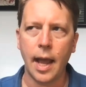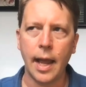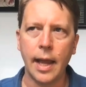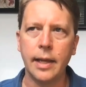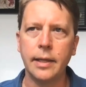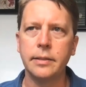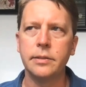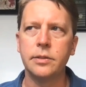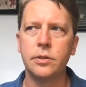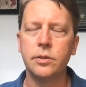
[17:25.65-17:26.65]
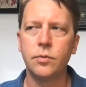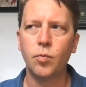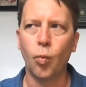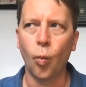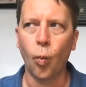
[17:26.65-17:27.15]
And
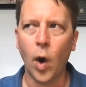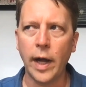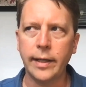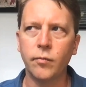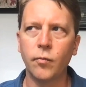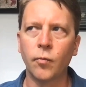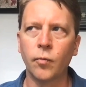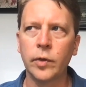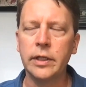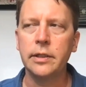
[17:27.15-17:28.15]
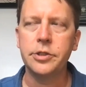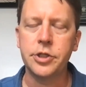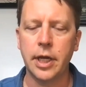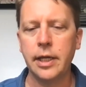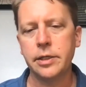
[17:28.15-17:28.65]
what really
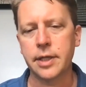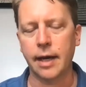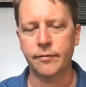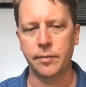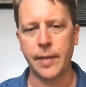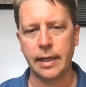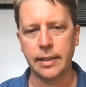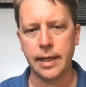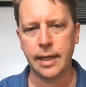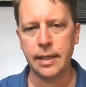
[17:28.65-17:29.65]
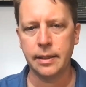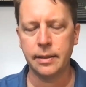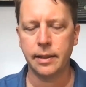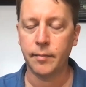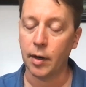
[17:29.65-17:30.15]
changed after
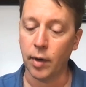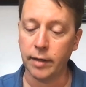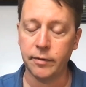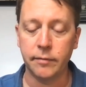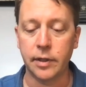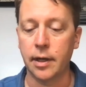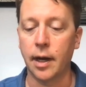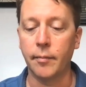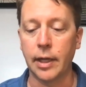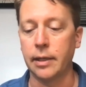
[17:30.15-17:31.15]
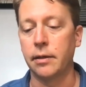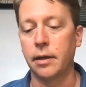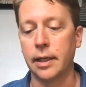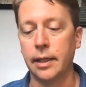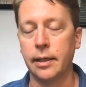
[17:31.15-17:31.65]
meditating, and my wife even commented
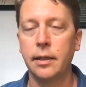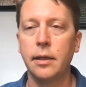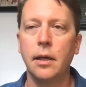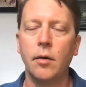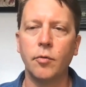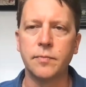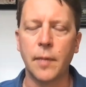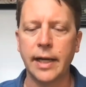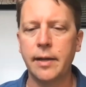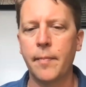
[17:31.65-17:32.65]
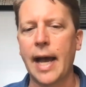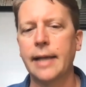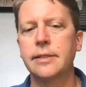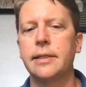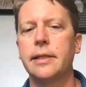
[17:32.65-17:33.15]
on it, was my
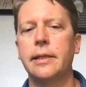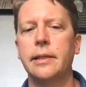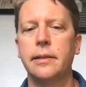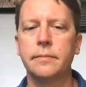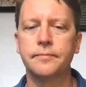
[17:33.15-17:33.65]
capacity